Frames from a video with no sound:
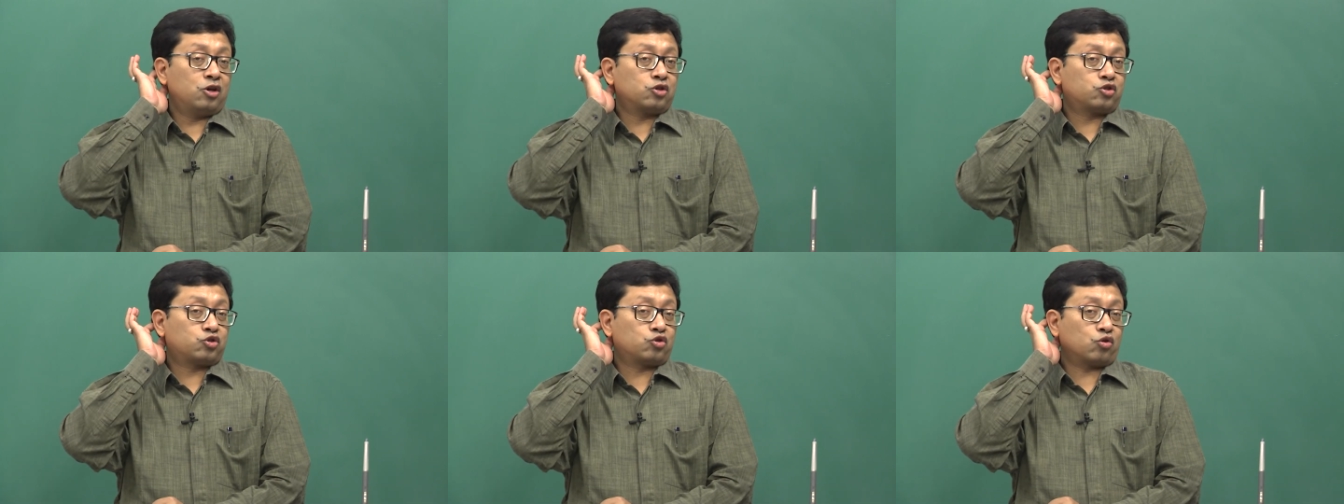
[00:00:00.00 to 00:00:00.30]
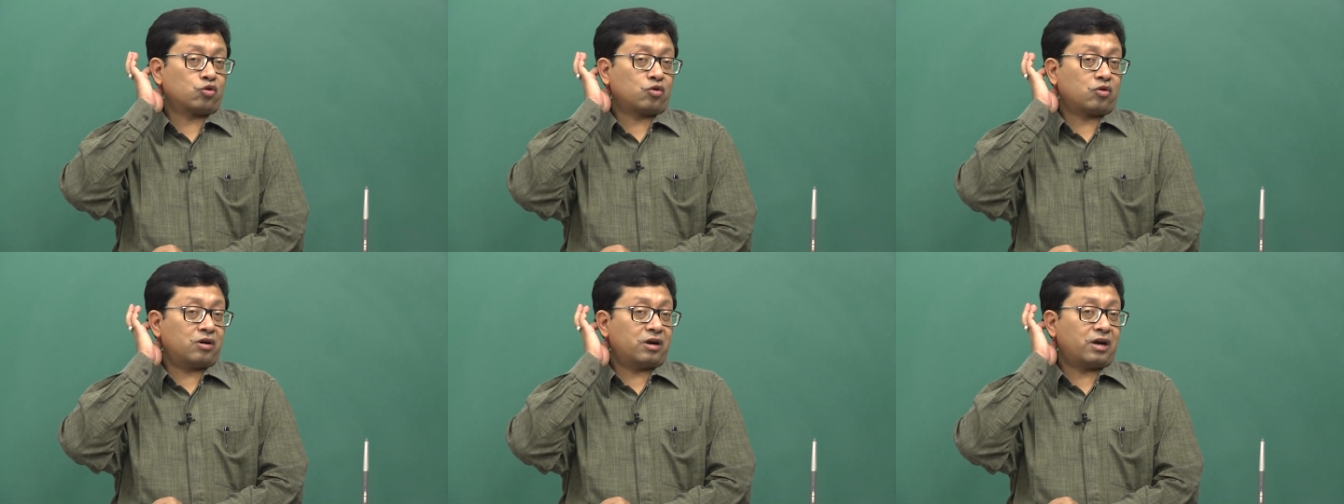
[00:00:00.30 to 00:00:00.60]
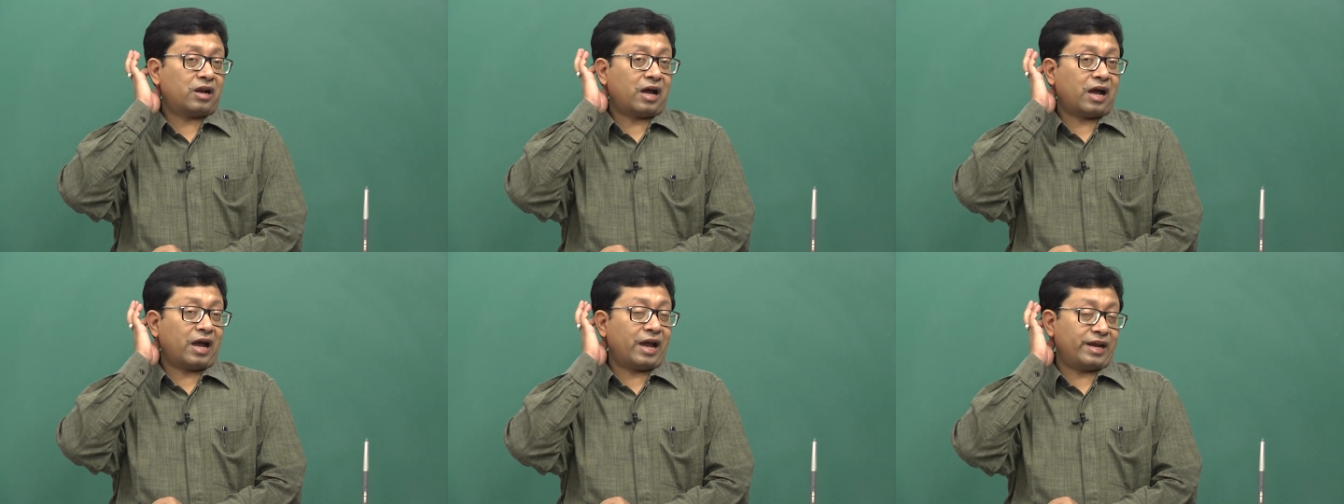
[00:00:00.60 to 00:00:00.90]
so
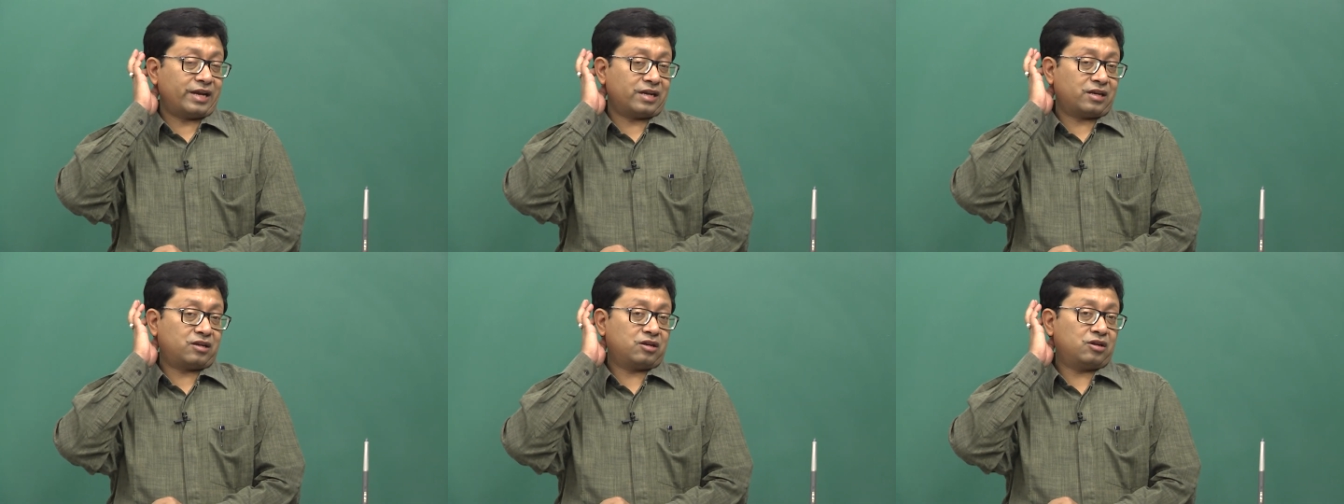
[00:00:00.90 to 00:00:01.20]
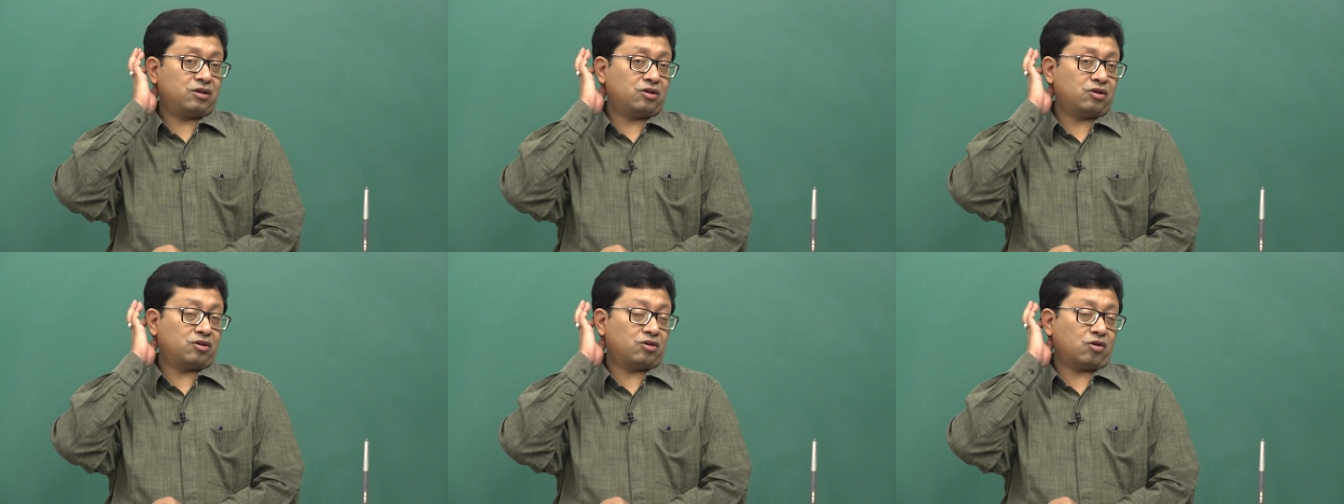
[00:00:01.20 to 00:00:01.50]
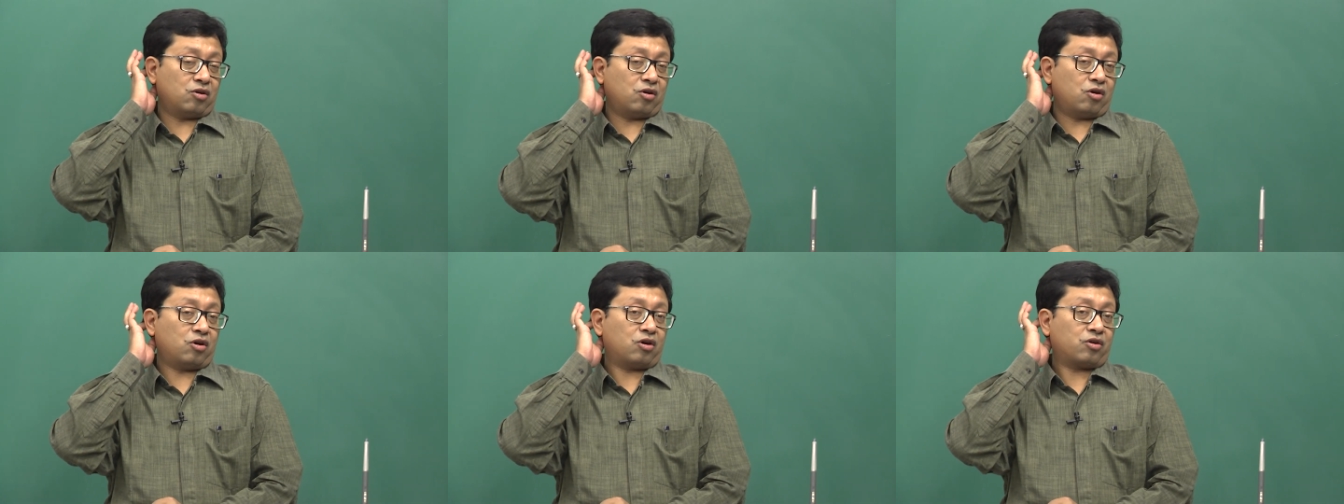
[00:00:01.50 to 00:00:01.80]
called height
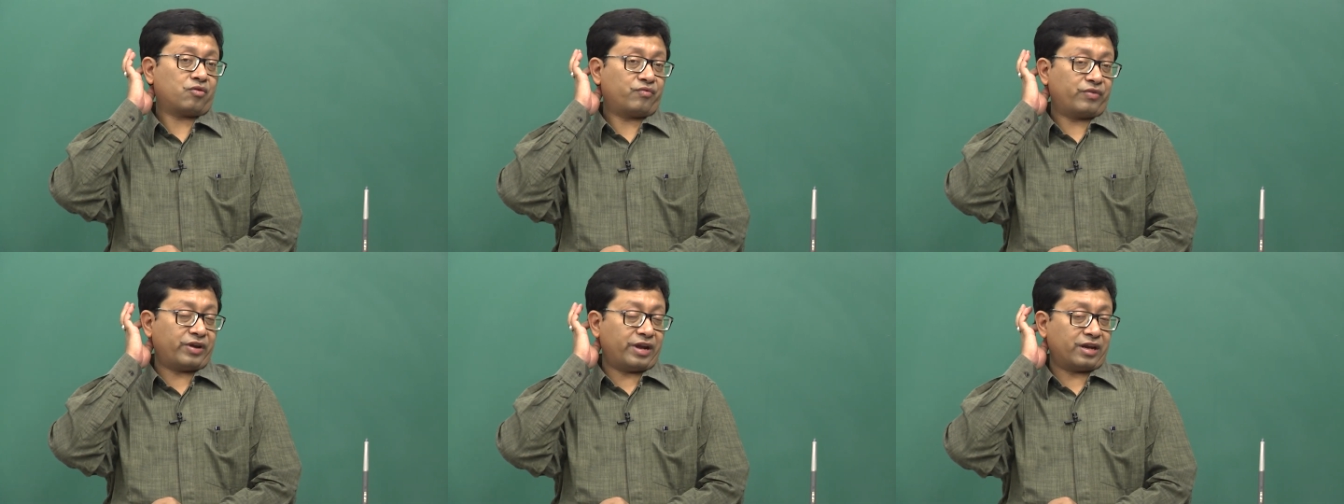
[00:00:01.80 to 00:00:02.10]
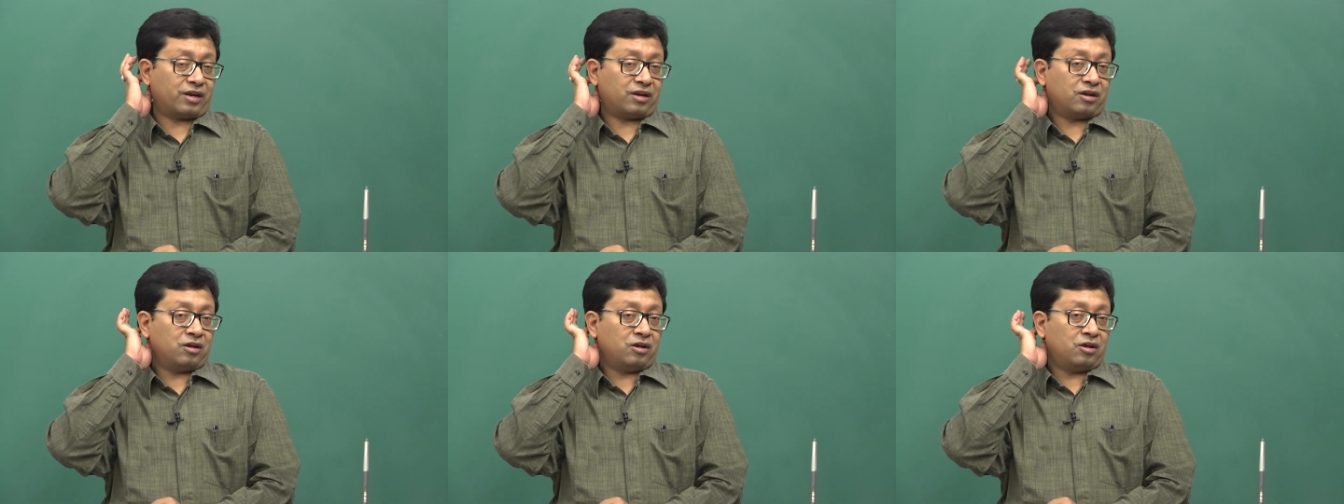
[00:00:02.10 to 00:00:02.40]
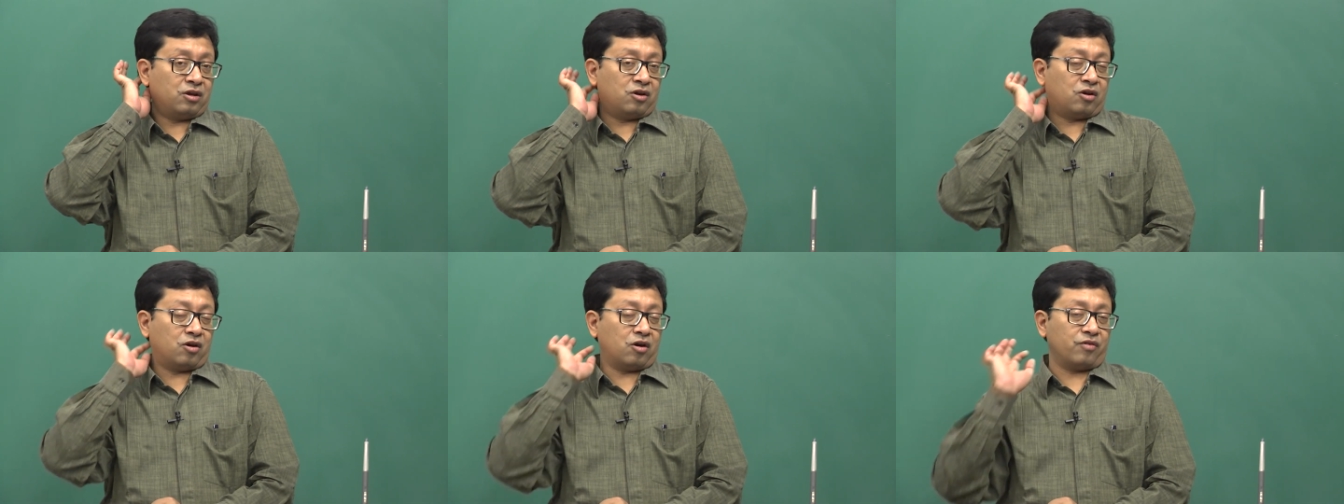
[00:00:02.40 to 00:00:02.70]
or weight
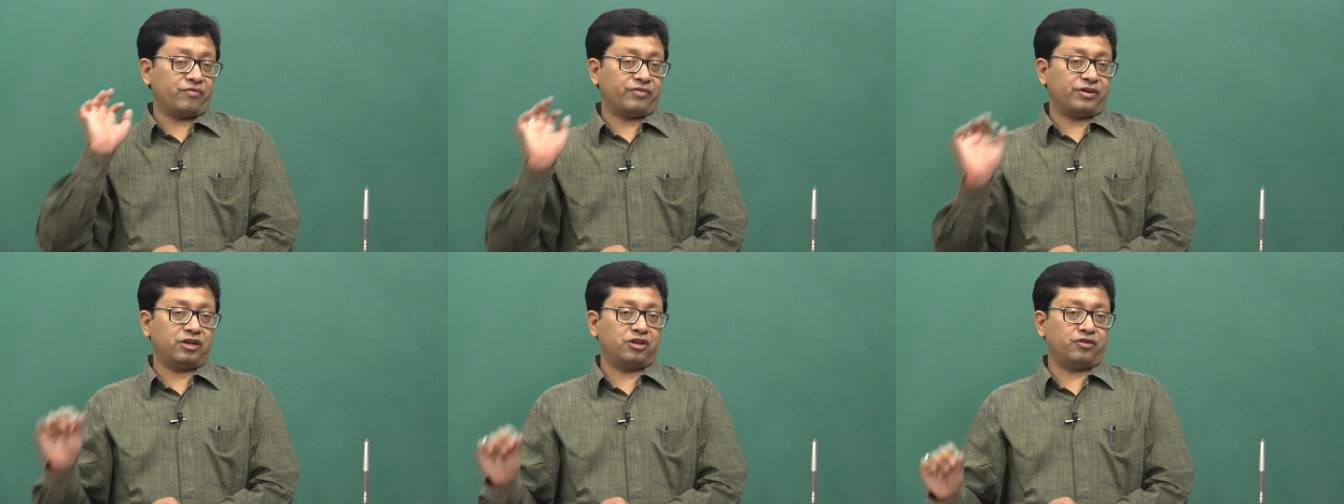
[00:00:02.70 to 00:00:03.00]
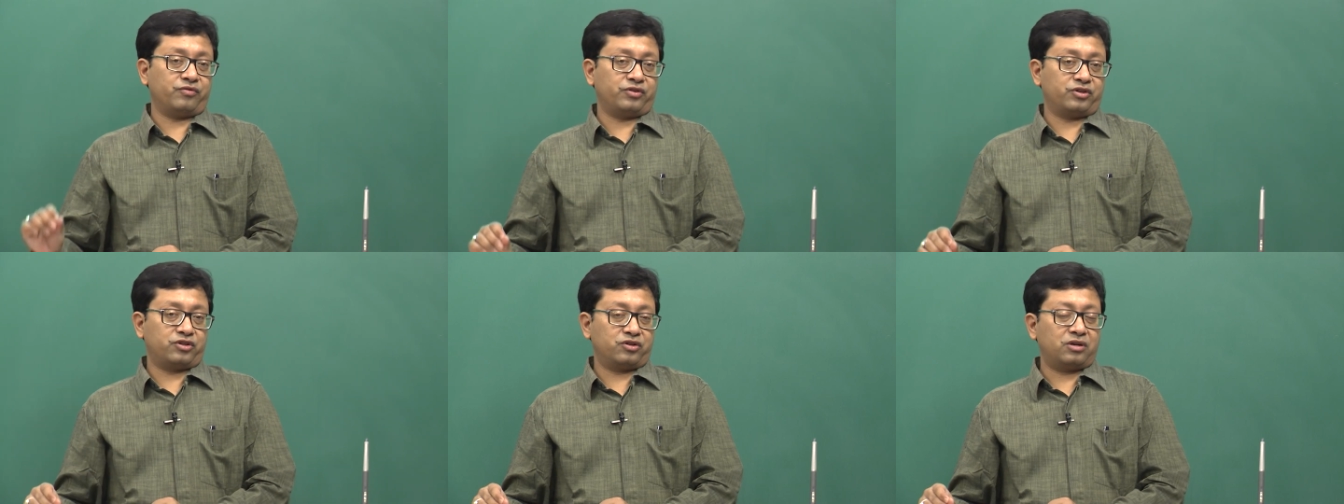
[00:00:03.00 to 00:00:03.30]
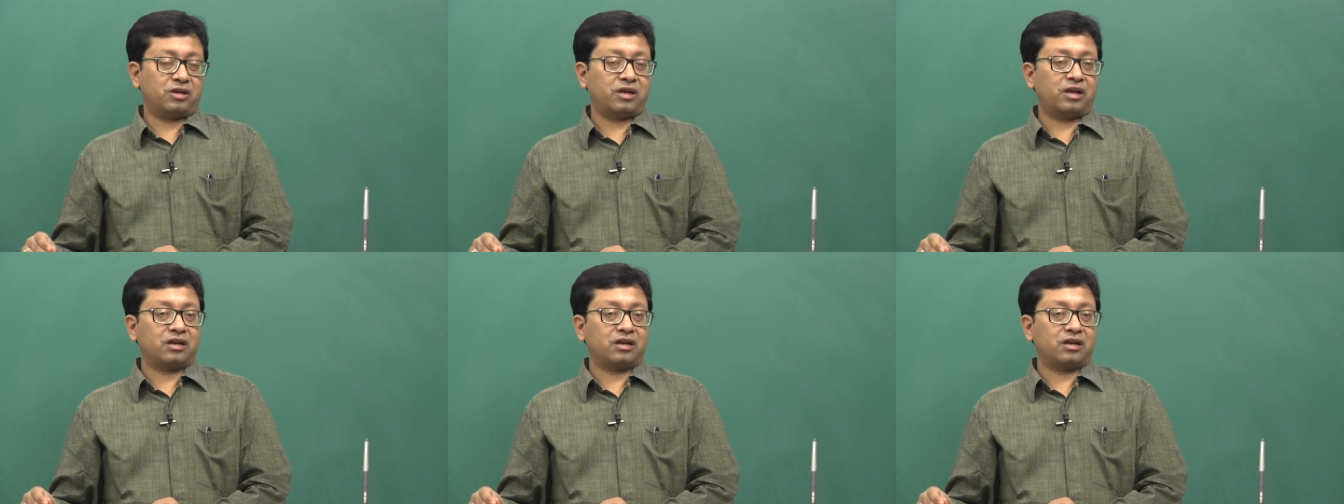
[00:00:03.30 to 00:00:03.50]
of individual.